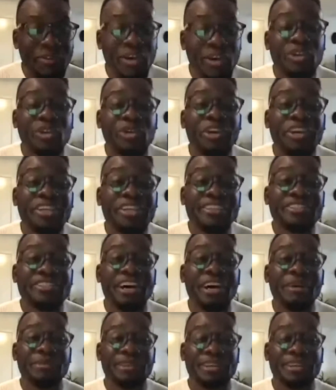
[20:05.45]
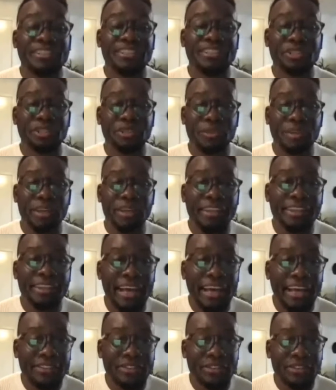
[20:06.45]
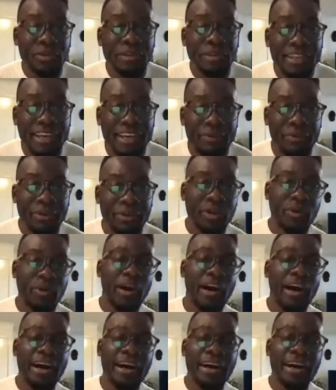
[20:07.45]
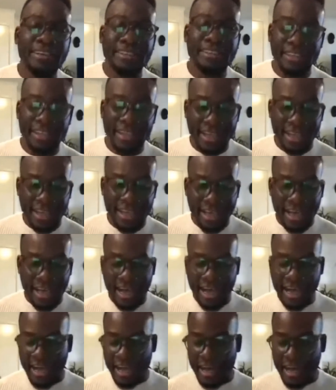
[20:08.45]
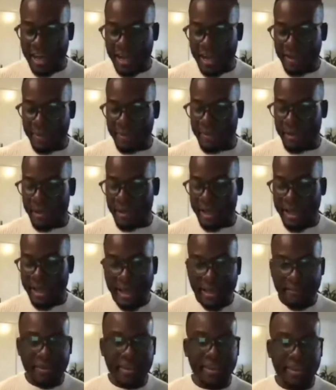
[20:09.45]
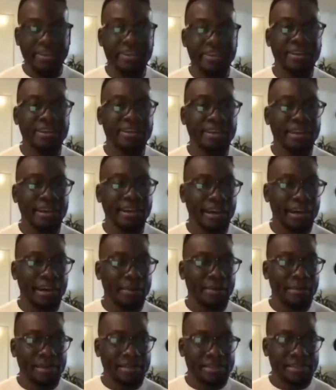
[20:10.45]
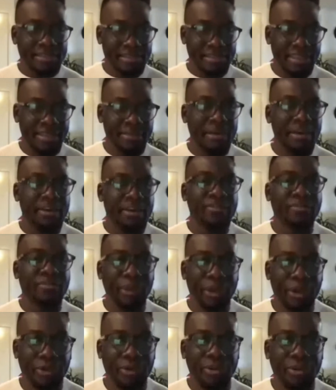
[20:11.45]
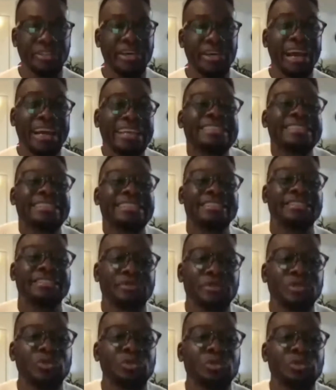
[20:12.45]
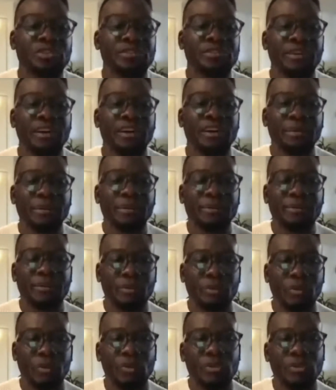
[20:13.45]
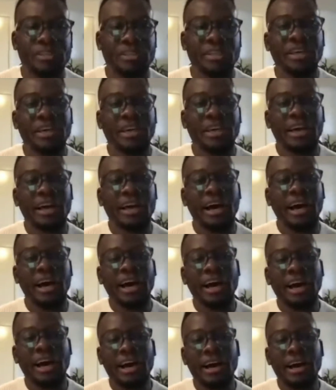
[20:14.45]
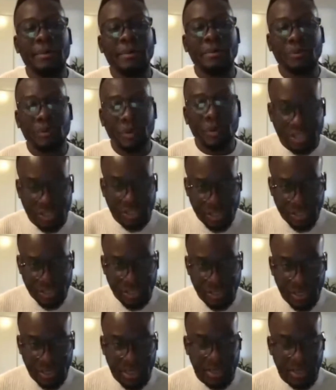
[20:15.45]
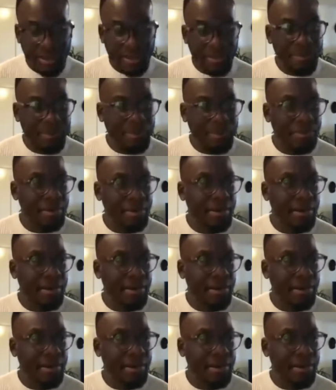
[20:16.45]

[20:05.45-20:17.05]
got to create the time to actually do it. And doing that requires having a set amount of period to actually do the development of the course, which RMIT